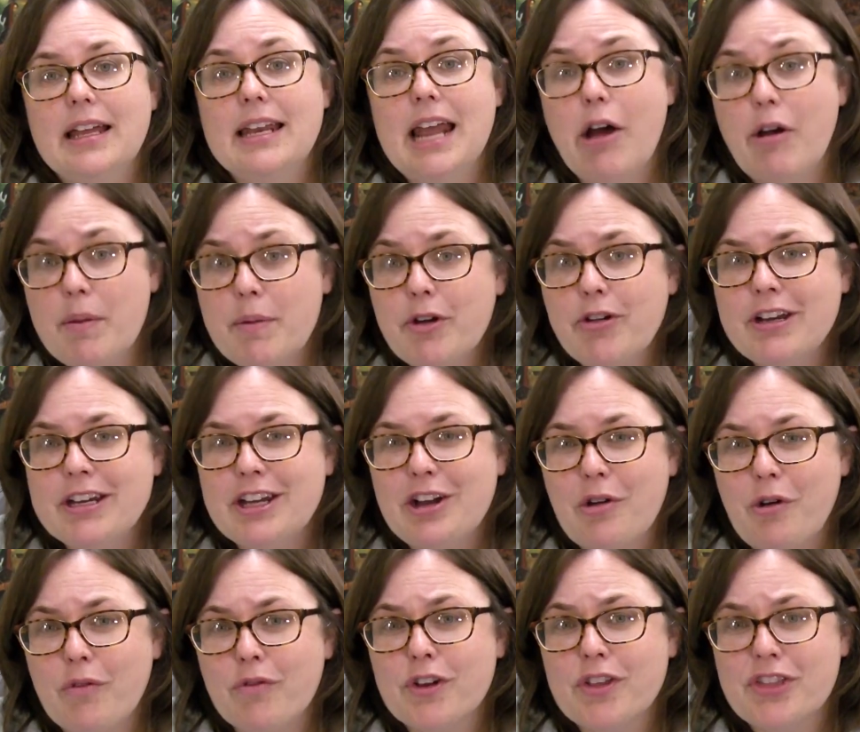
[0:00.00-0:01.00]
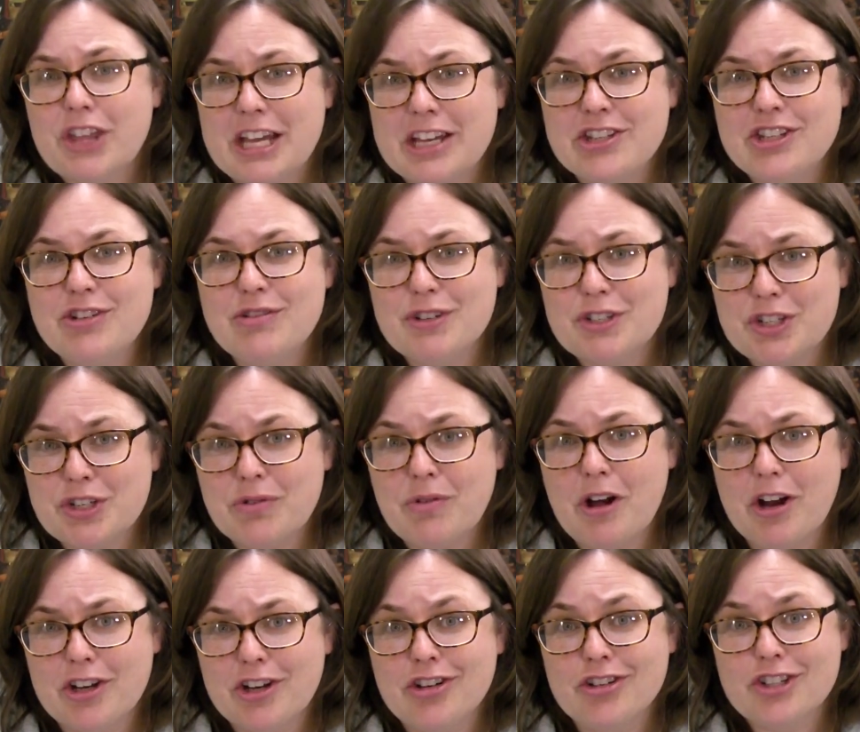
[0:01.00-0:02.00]
Now I'm going to go over things you can do
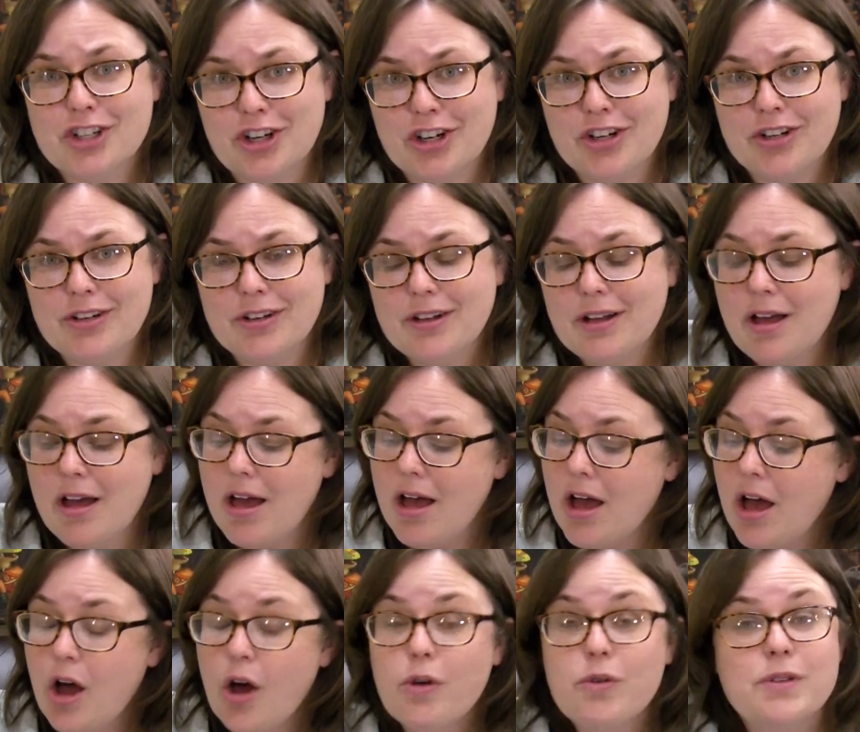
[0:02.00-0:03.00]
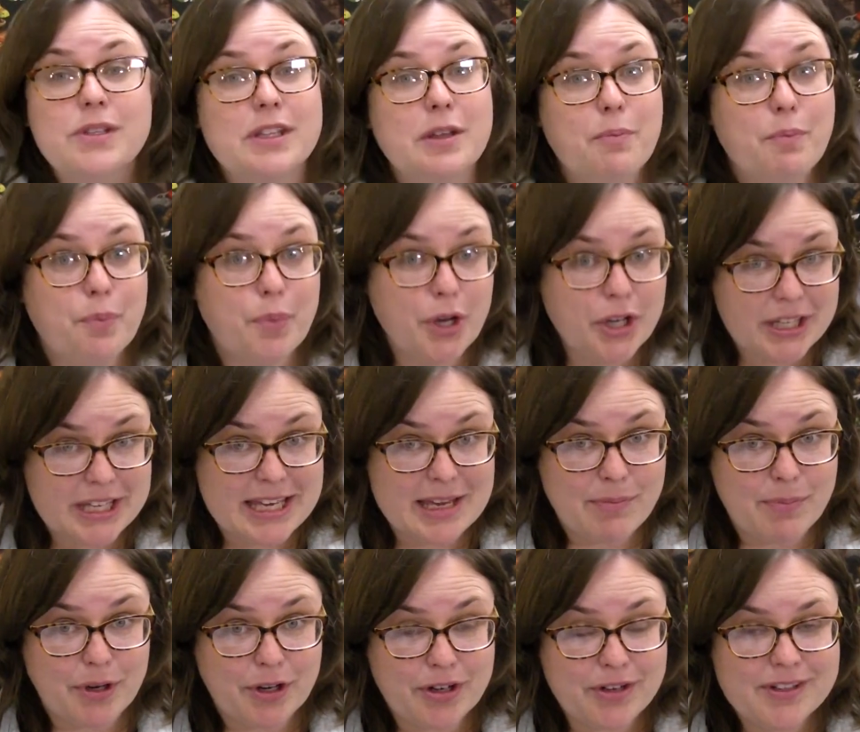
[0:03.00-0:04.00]
on your turn. O's the
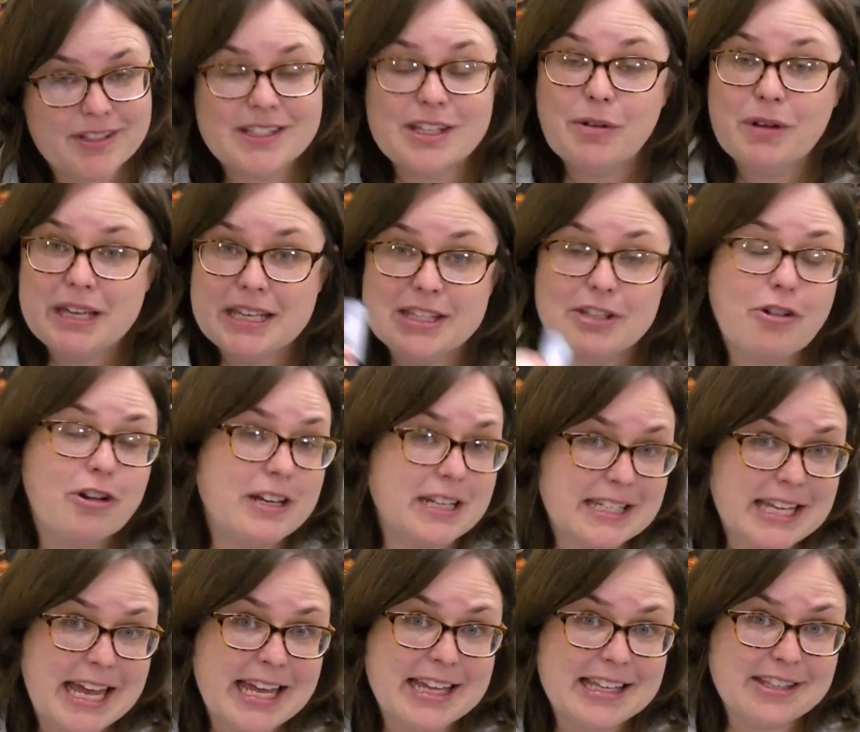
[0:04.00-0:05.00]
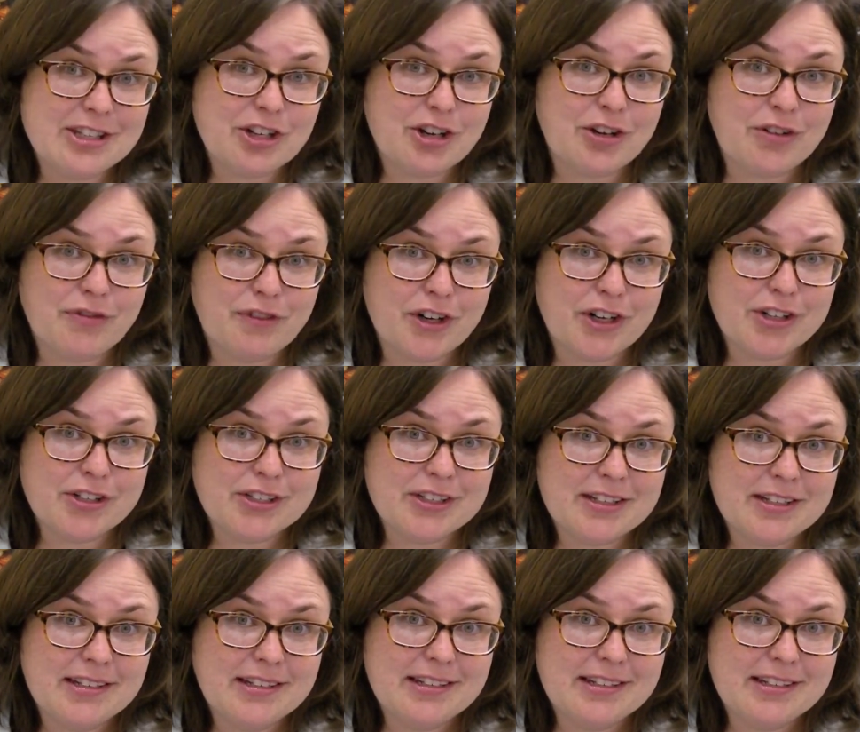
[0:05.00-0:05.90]
bookkeeper, so he's going to take his turn first.